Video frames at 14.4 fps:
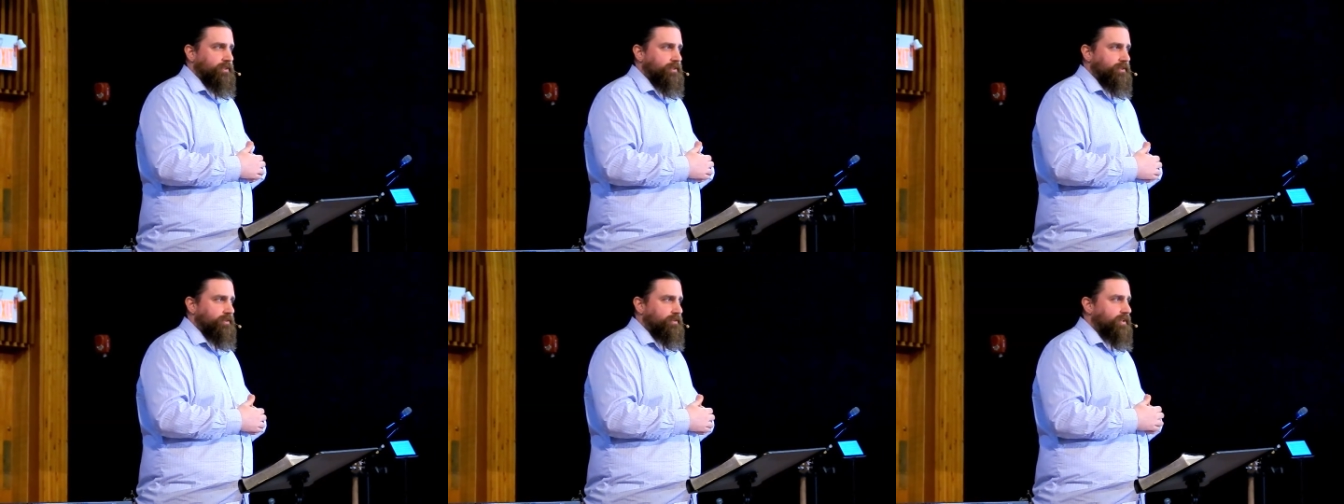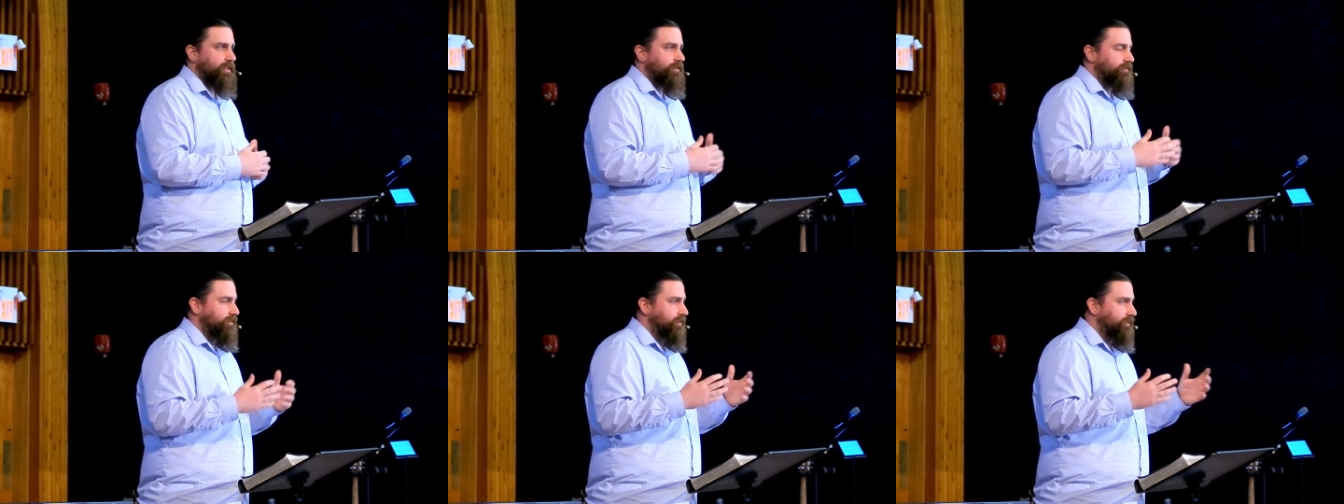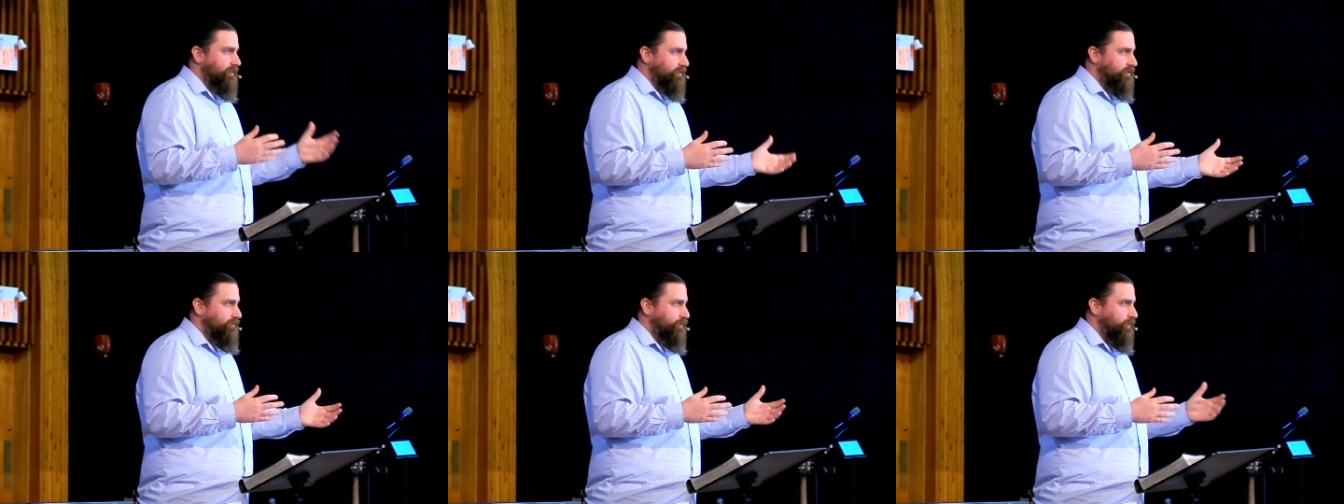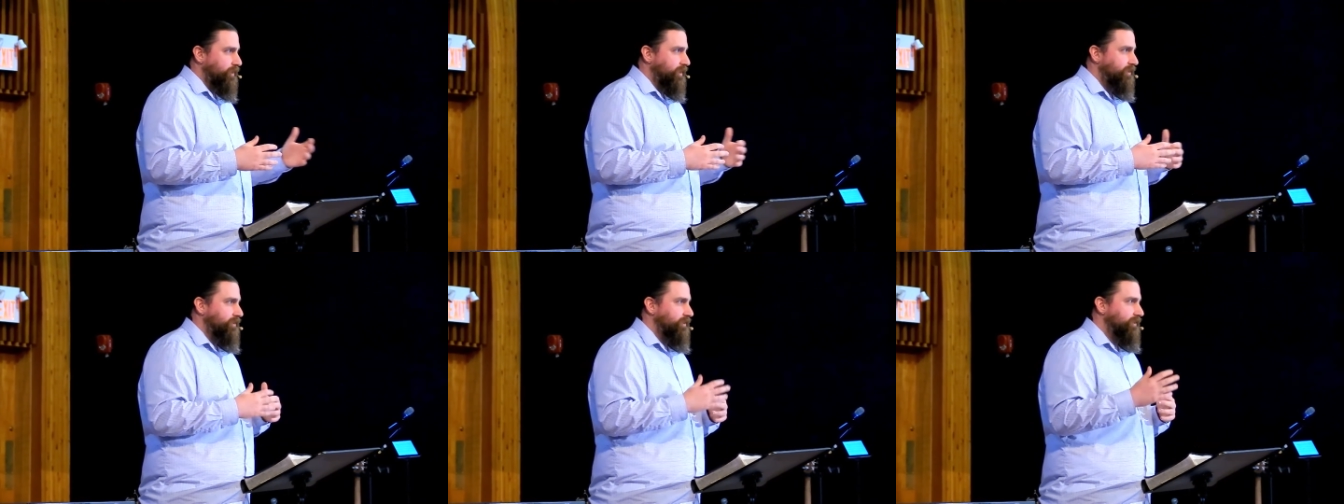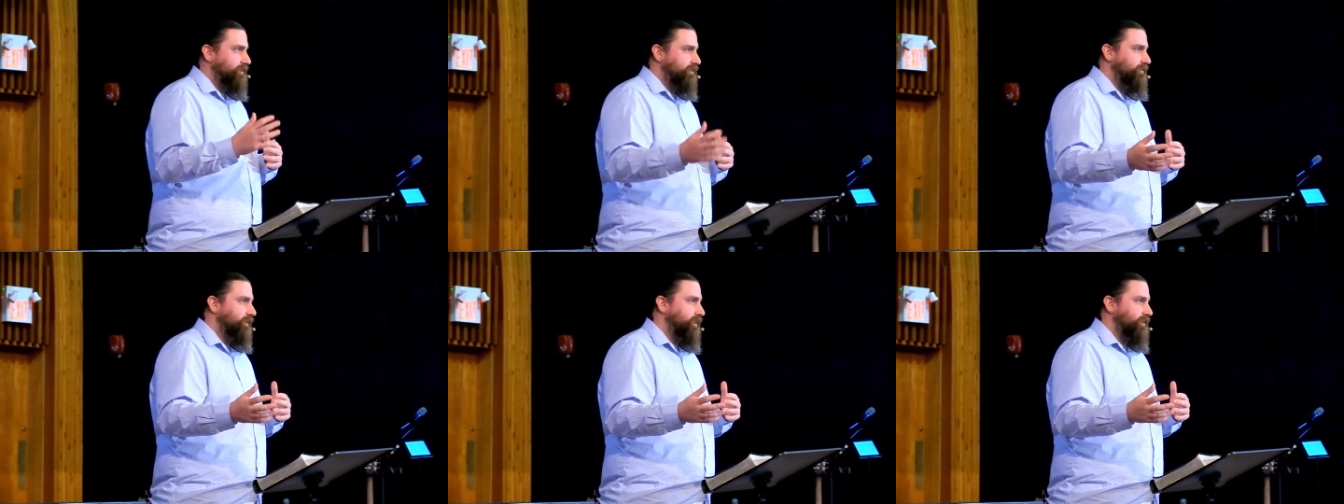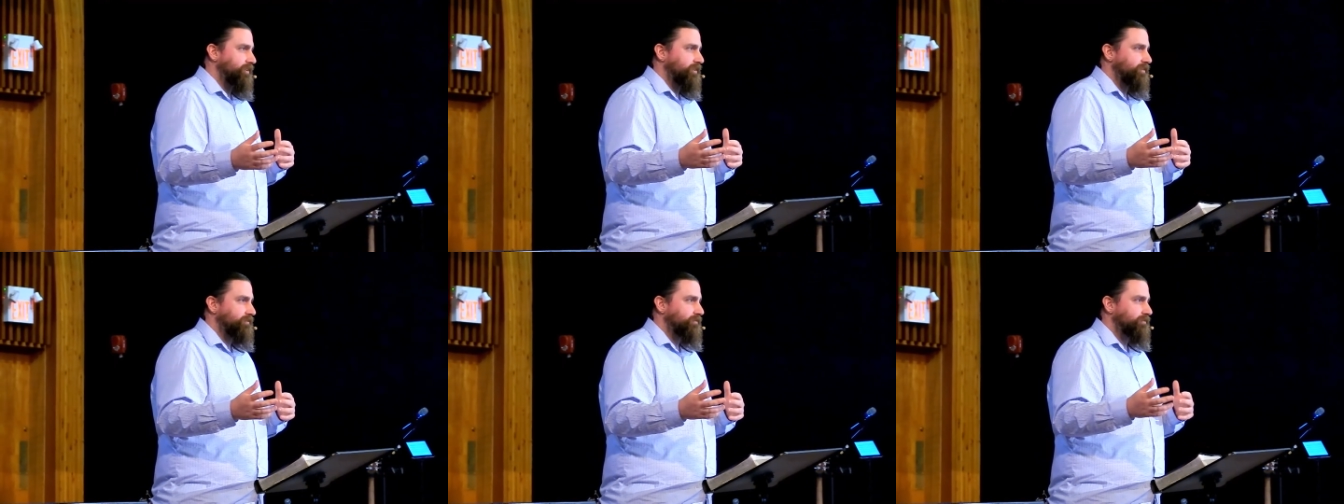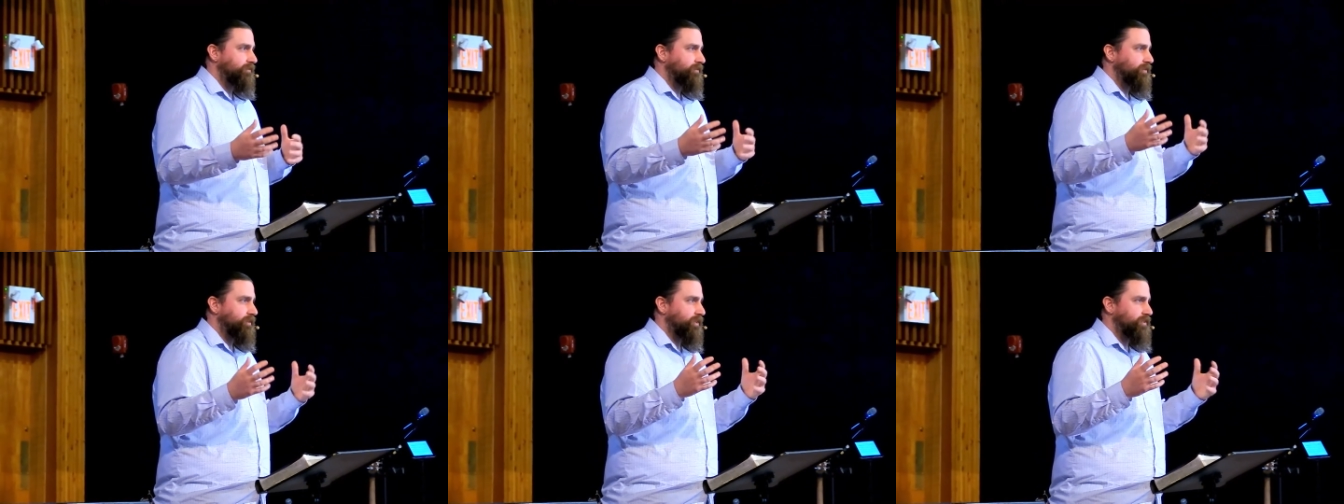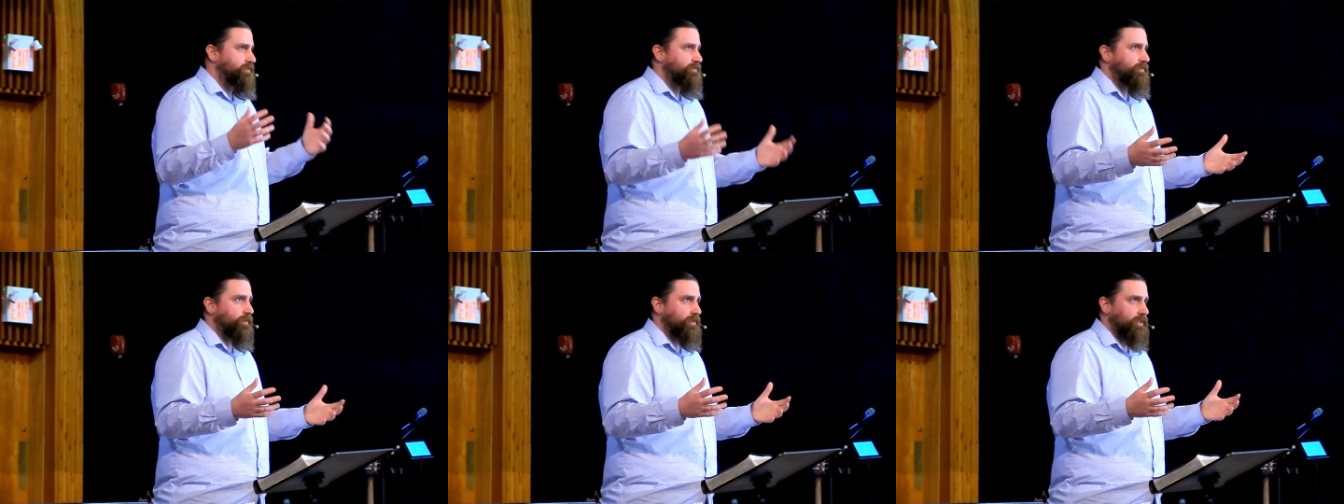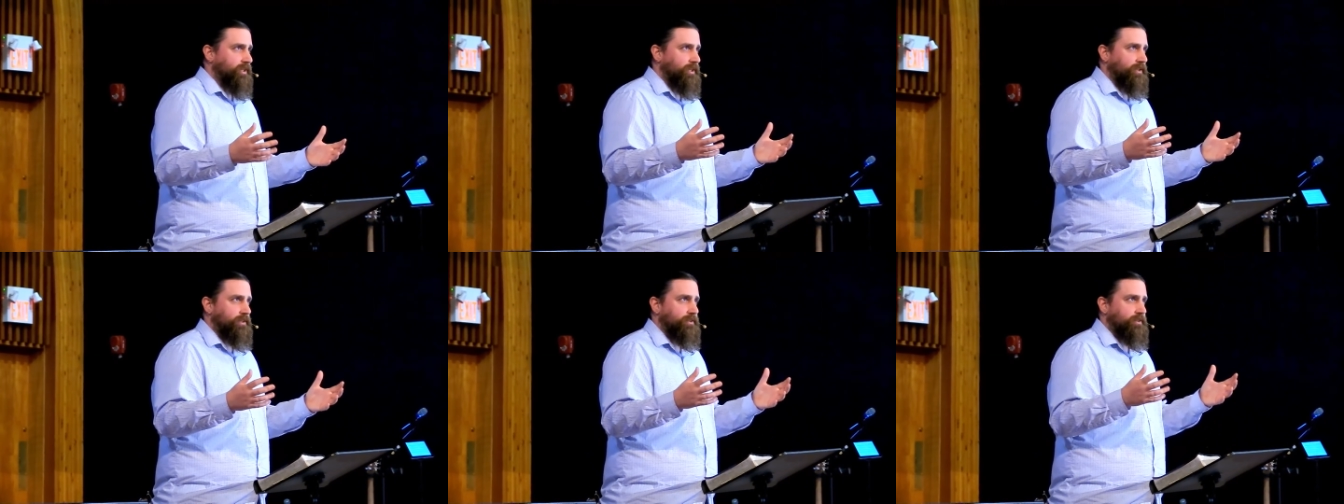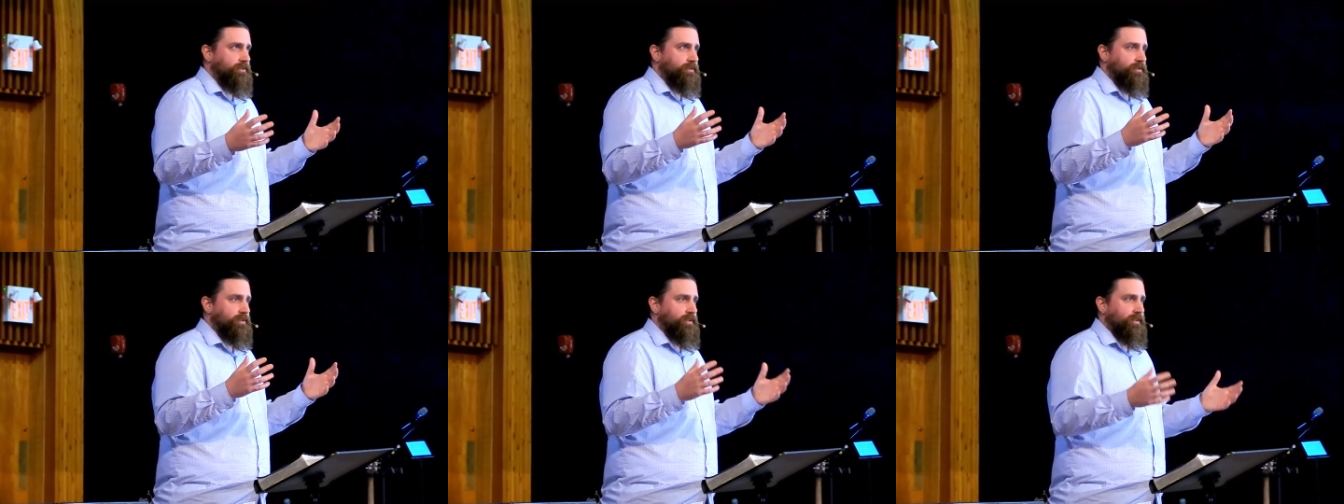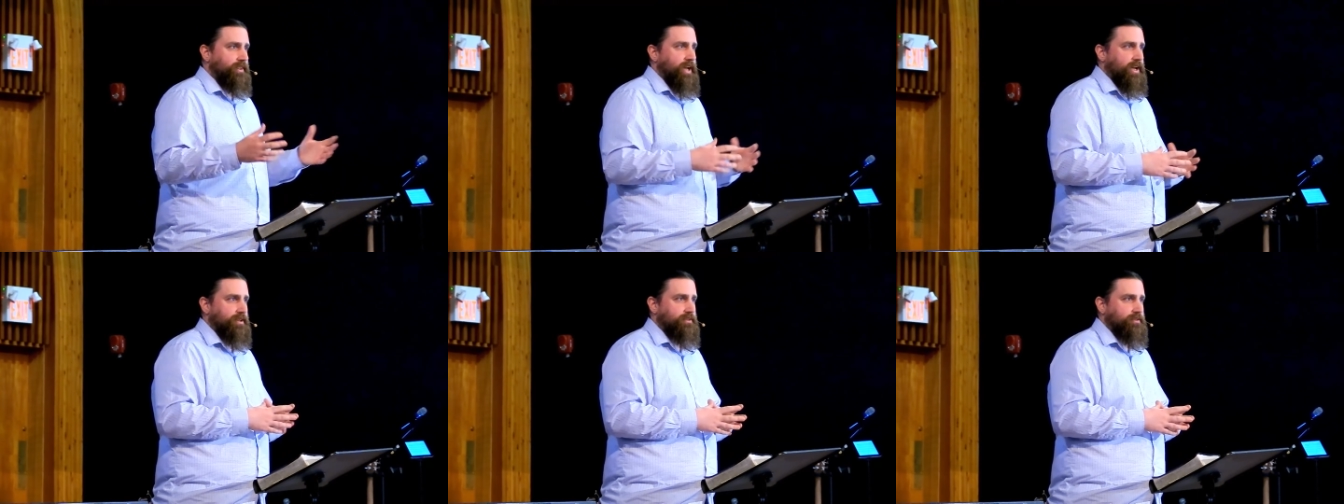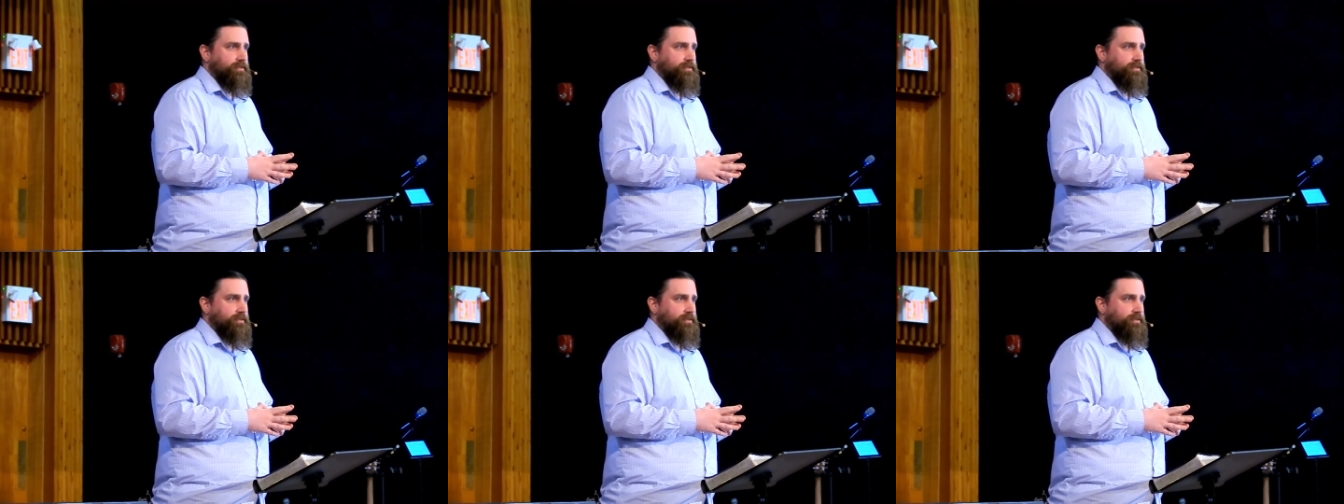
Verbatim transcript: Not a little of one and a little of another. He's fully that.